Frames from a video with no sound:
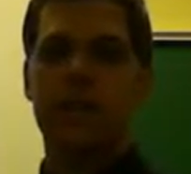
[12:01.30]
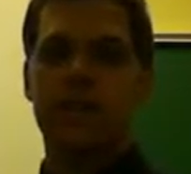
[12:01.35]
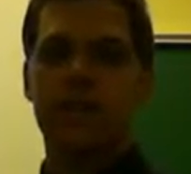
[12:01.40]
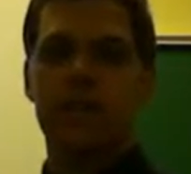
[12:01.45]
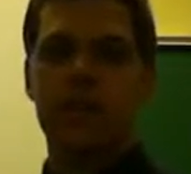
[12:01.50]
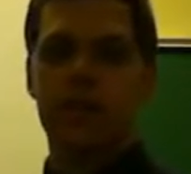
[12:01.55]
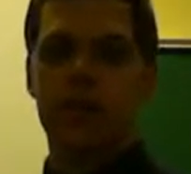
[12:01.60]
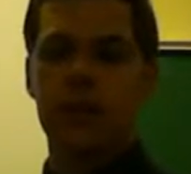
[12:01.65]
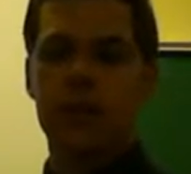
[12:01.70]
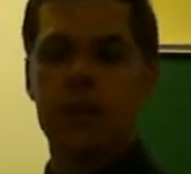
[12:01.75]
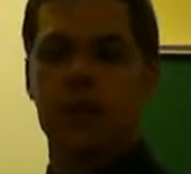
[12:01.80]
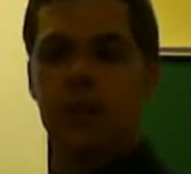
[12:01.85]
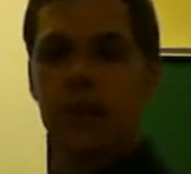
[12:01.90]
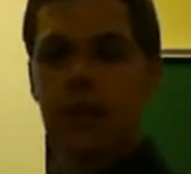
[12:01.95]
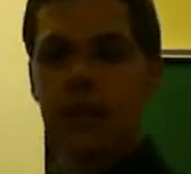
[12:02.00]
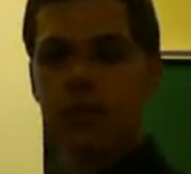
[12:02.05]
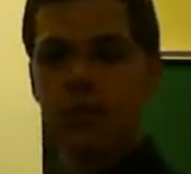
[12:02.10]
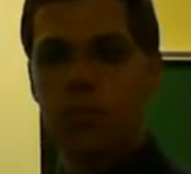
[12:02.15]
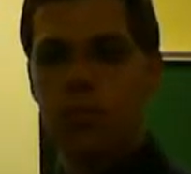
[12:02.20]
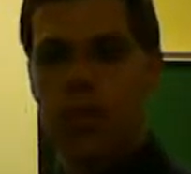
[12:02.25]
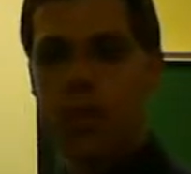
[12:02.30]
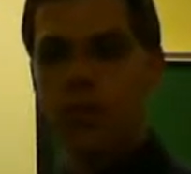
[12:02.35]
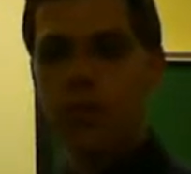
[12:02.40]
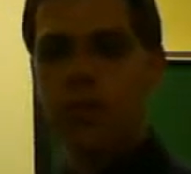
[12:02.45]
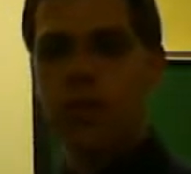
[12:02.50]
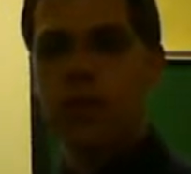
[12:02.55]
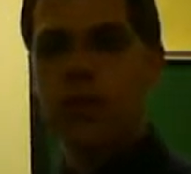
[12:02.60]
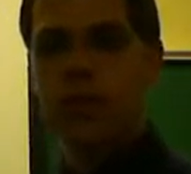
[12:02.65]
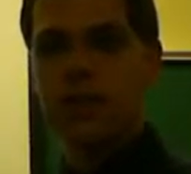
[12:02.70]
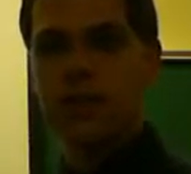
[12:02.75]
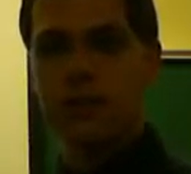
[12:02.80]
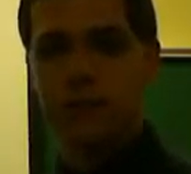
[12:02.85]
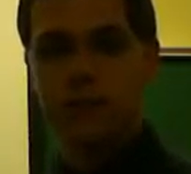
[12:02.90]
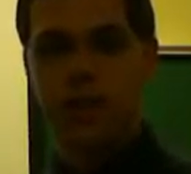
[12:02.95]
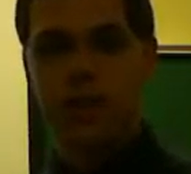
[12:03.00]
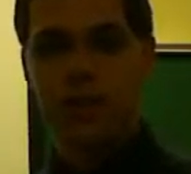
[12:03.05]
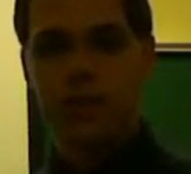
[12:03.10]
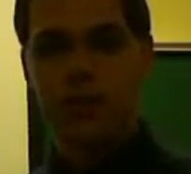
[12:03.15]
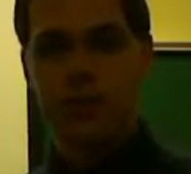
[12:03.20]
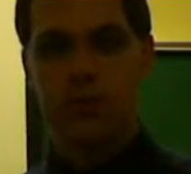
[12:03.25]
kind of touch on what you can
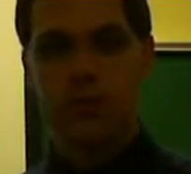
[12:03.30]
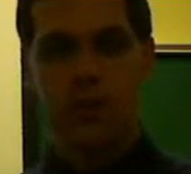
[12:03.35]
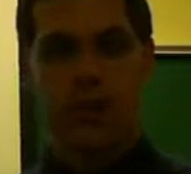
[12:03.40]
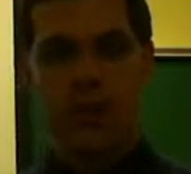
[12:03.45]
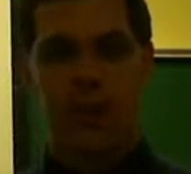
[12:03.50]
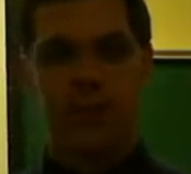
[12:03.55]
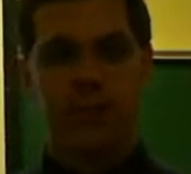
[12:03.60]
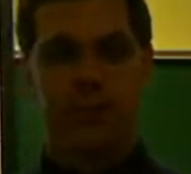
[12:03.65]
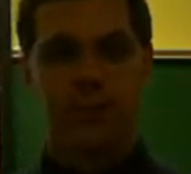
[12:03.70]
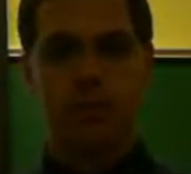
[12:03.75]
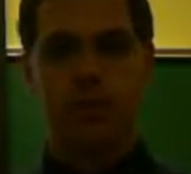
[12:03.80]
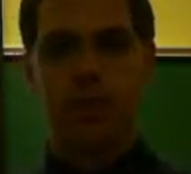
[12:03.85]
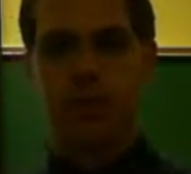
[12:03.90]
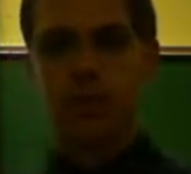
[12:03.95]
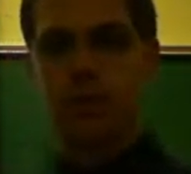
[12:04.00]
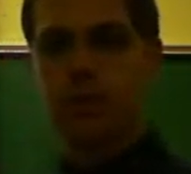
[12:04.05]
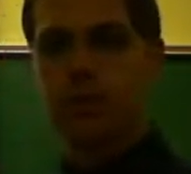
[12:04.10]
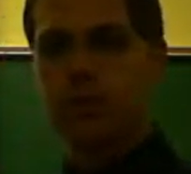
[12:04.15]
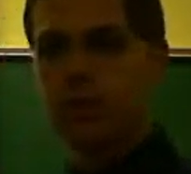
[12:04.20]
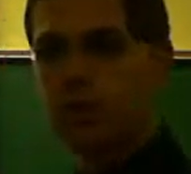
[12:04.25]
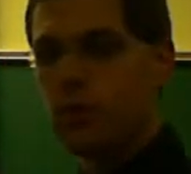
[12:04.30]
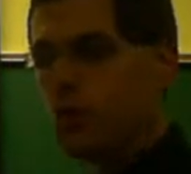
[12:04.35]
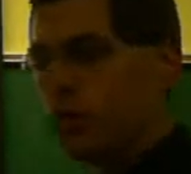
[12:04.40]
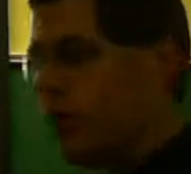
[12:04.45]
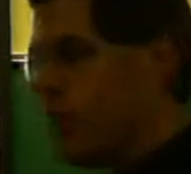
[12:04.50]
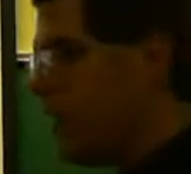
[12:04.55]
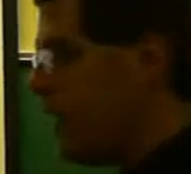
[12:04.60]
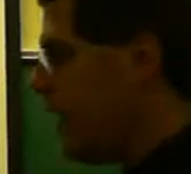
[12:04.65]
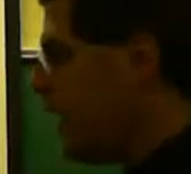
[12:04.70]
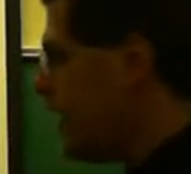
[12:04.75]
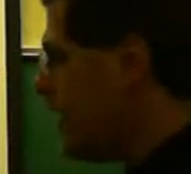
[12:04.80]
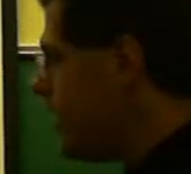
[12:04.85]
expect your child to be able to do